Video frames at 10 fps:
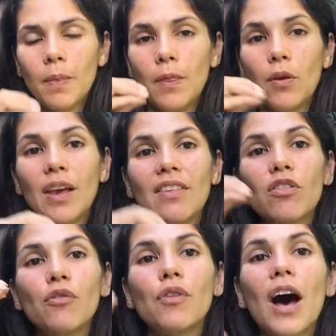you can
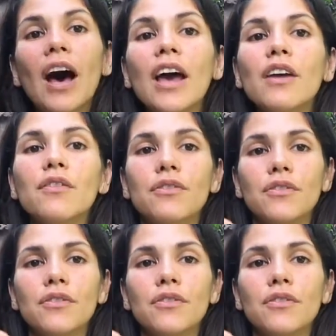survive